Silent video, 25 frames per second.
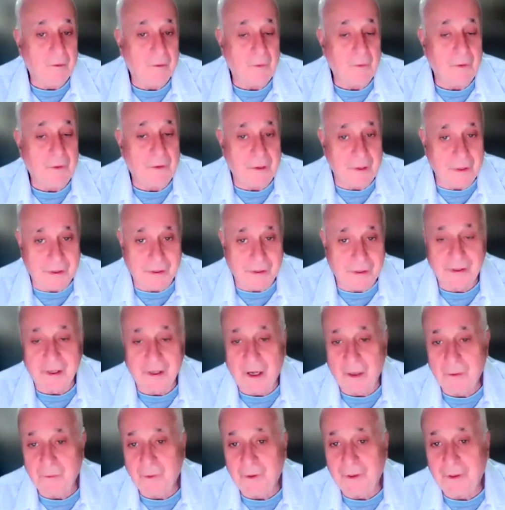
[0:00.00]
With this,
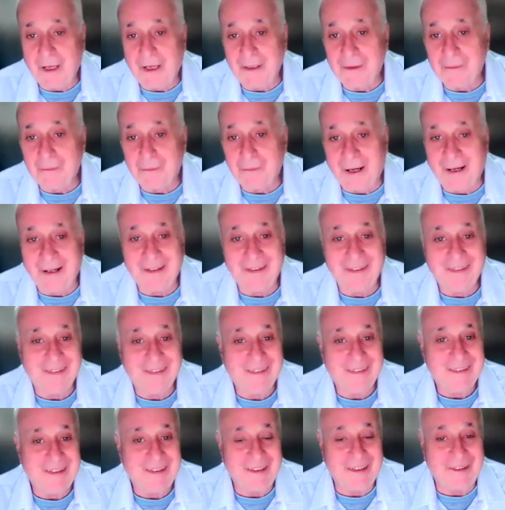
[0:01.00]
I will end my
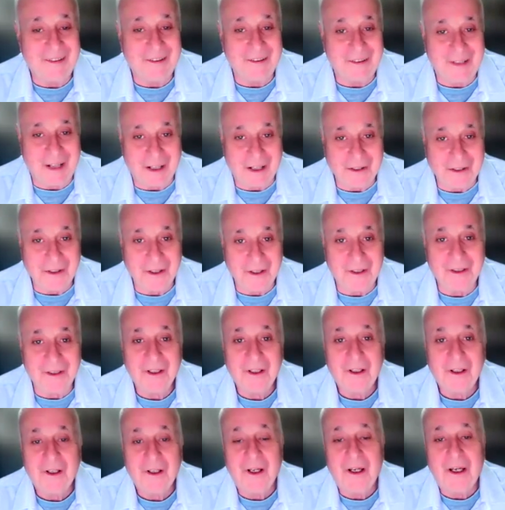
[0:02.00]
introduction
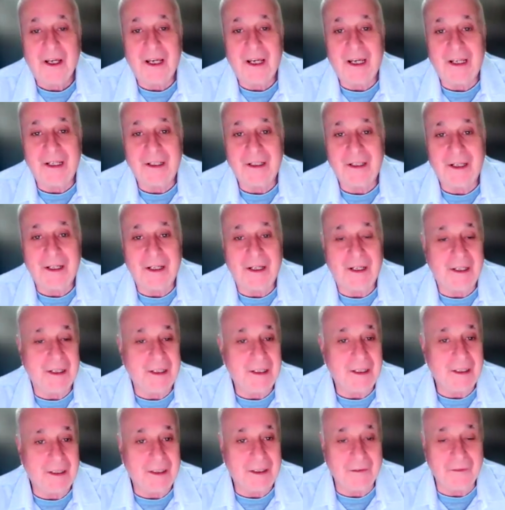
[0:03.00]
and
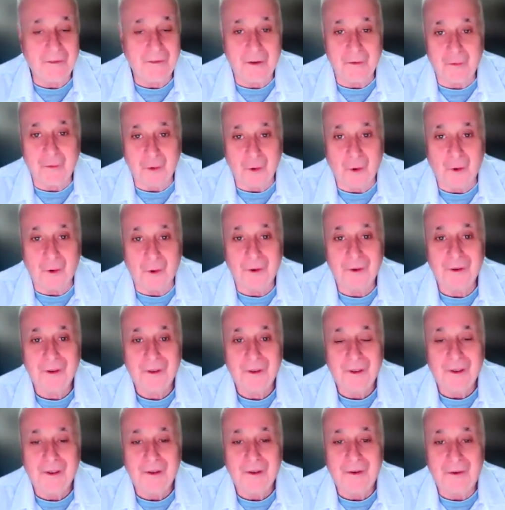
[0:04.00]
give the floor
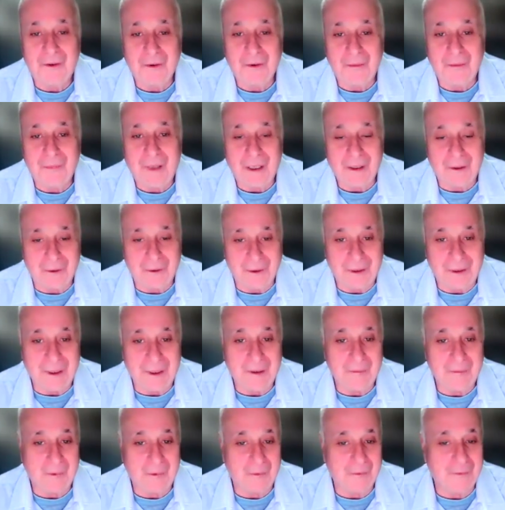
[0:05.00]
to my
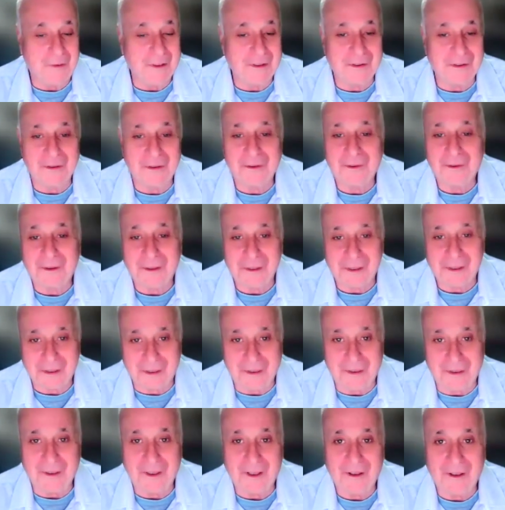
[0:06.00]
colleague, Professor
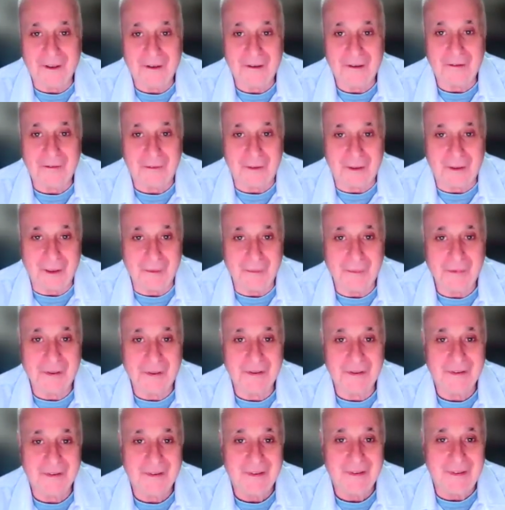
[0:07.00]
Christina Phillips.
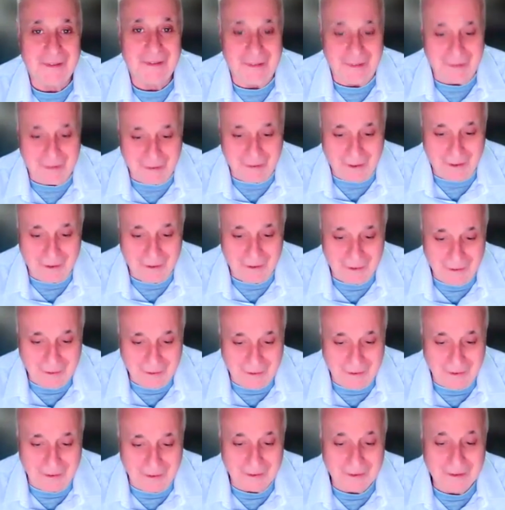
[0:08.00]
Tina,
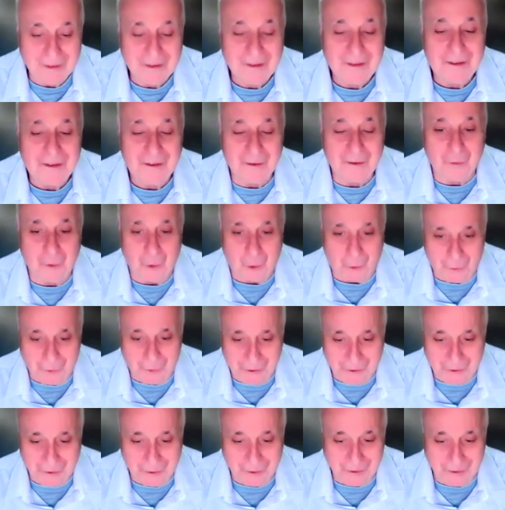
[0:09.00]
the floor
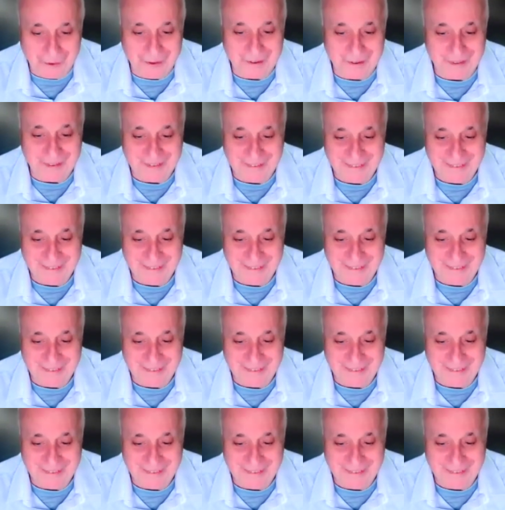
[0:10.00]
is yours.